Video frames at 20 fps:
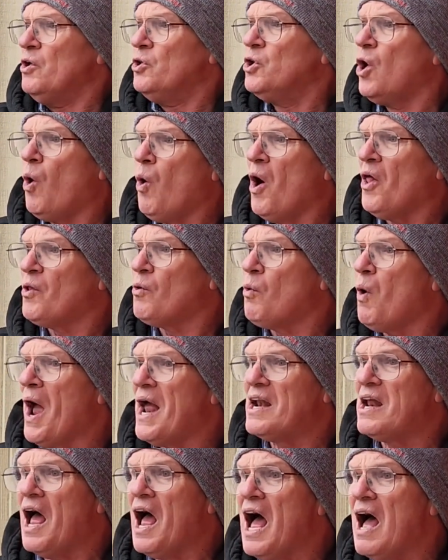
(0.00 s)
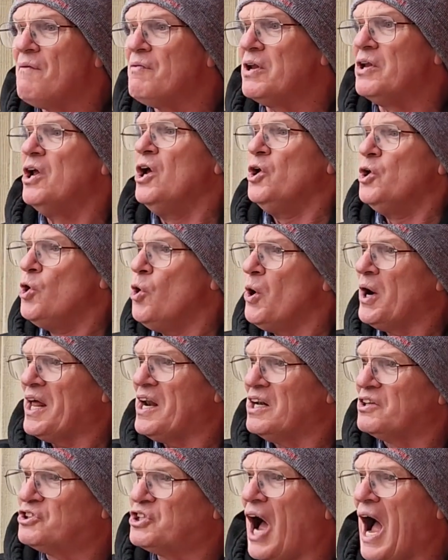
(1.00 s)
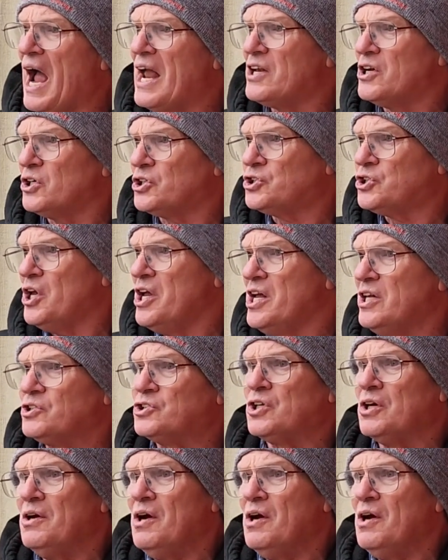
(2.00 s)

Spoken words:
No other way to heaven. You are gonna die in your sins.